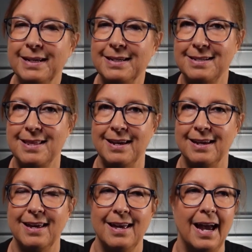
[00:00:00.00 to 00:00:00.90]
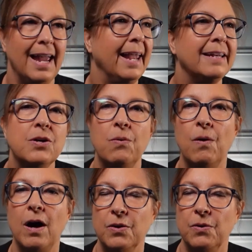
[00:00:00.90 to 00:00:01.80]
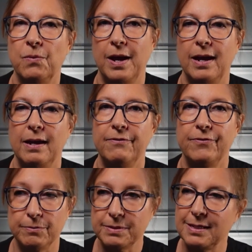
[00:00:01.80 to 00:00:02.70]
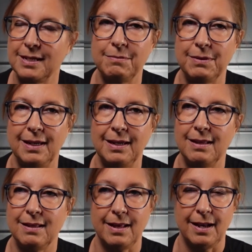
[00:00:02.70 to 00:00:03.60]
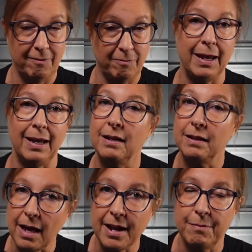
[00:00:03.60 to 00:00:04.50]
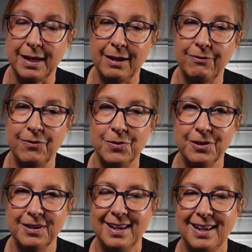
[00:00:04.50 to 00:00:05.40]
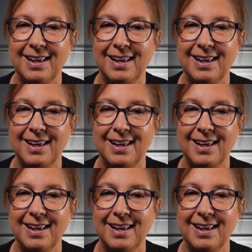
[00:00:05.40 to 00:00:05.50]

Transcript: the biggest thing. I hate to walk away from C M E that I've paid a lot of money for